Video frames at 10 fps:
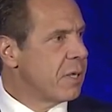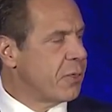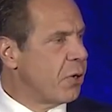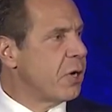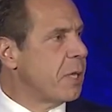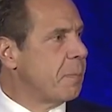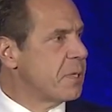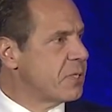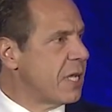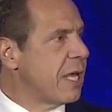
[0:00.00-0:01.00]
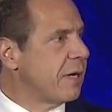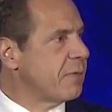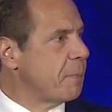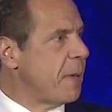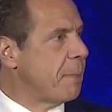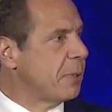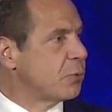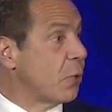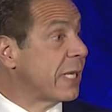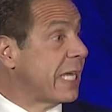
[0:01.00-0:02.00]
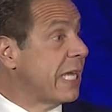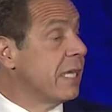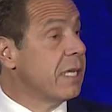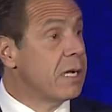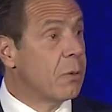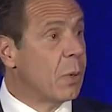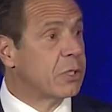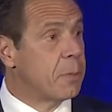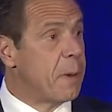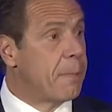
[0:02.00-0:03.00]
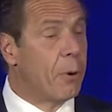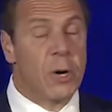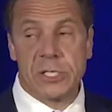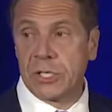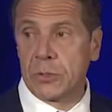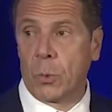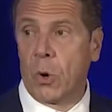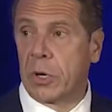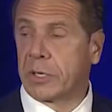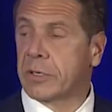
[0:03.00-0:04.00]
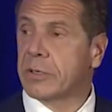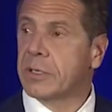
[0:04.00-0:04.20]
30% of the people drinking what could be poisoned water.